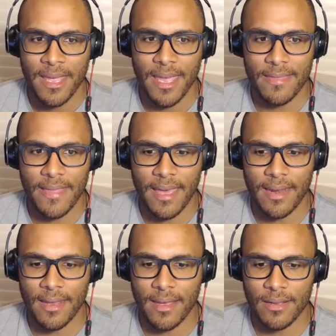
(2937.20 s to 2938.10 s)
and
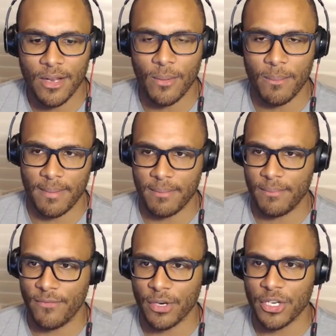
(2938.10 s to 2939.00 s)
then you know
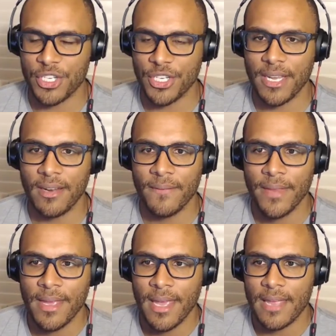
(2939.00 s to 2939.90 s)
furnishing it,
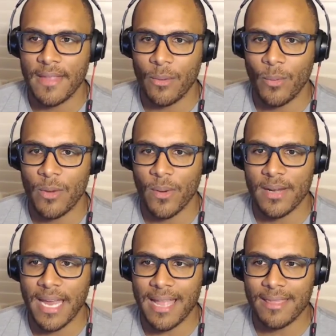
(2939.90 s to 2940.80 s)
and then when
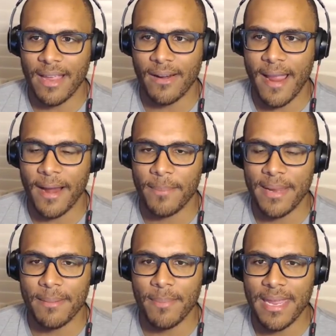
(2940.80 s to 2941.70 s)
we're not there,
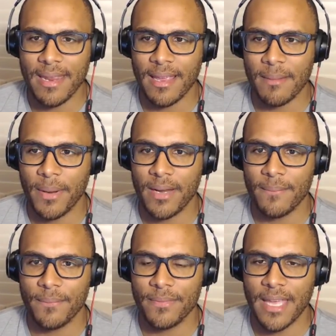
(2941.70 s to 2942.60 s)
Airbnbing it.
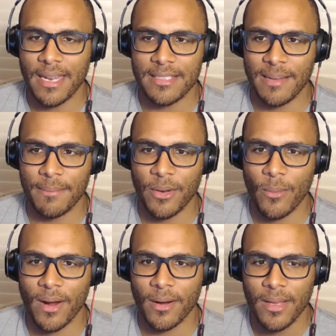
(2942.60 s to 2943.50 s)
But then it's something
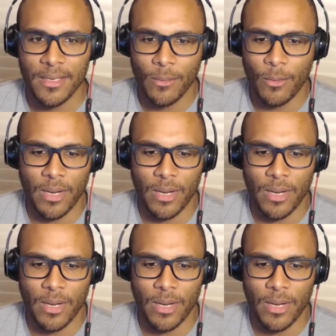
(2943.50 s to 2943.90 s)
where, well,